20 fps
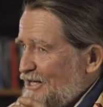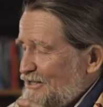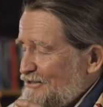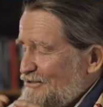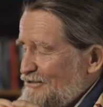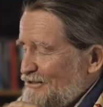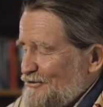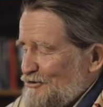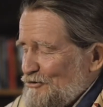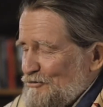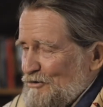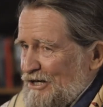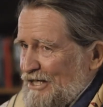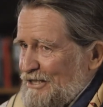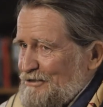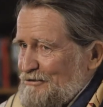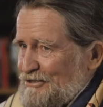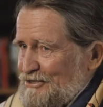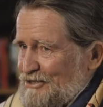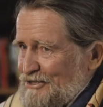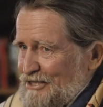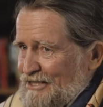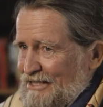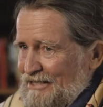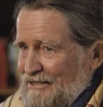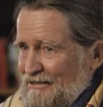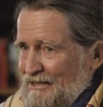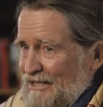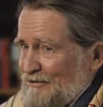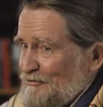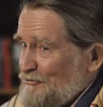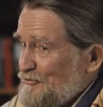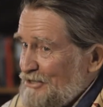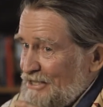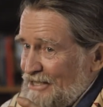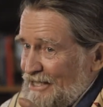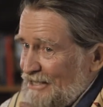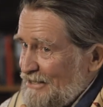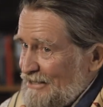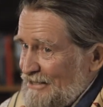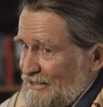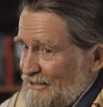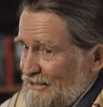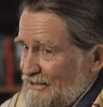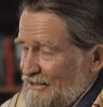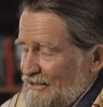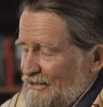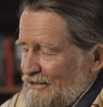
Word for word: asked another why question again. I don't think I did.